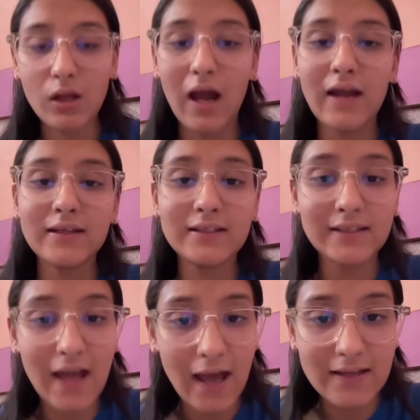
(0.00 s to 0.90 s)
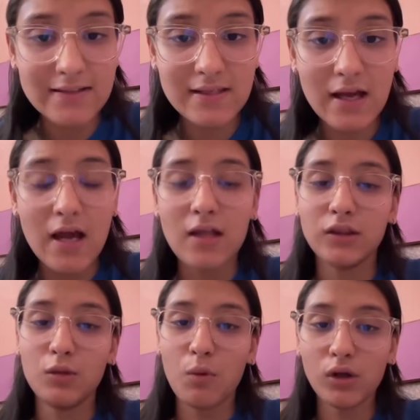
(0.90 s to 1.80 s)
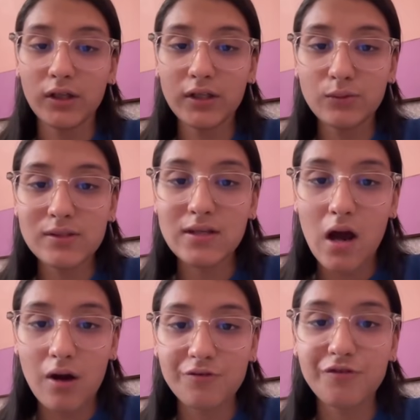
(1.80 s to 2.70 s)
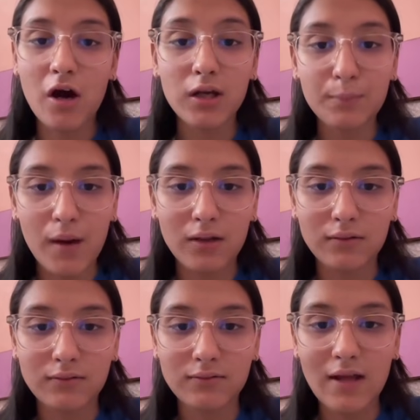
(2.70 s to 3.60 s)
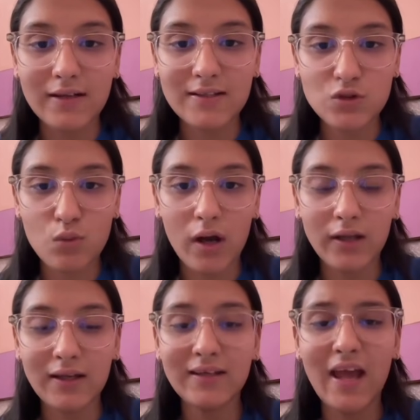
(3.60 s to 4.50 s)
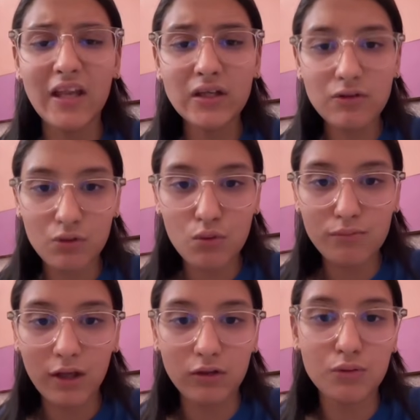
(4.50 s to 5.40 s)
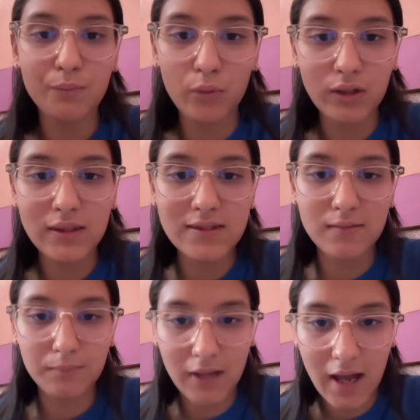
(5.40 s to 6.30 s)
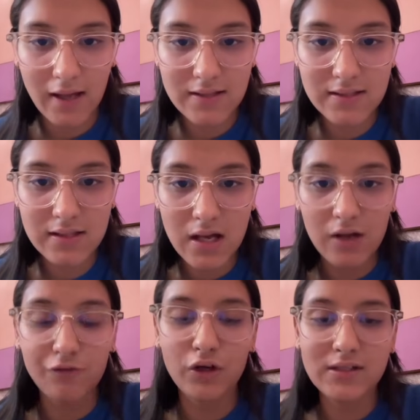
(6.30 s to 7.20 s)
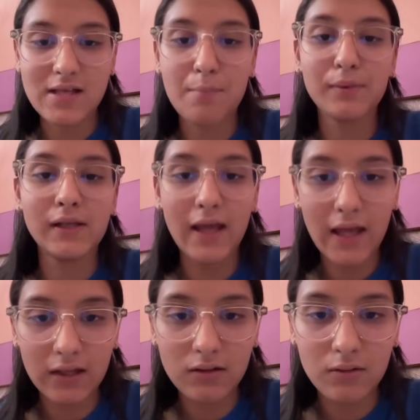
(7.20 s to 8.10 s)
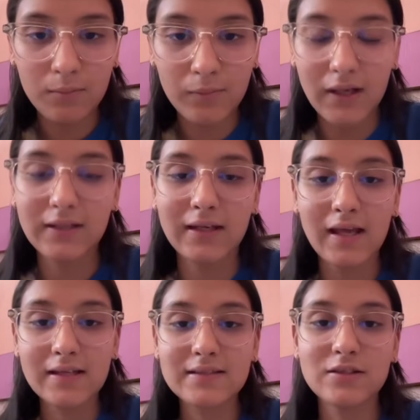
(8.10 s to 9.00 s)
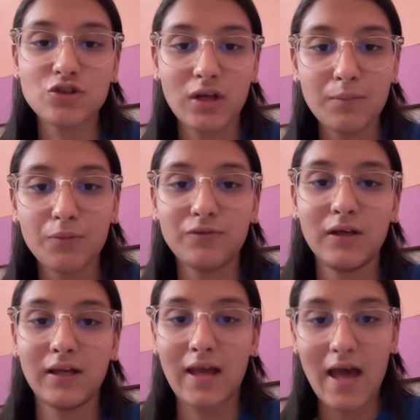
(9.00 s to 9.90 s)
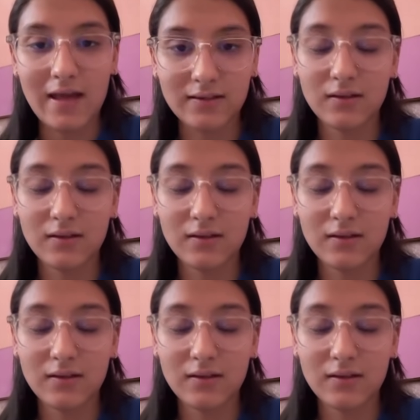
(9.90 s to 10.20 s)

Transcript: And in gas, the molecules are far apart. That is why in any room that you pour in some gas, for example air, it takes the shape of the gas.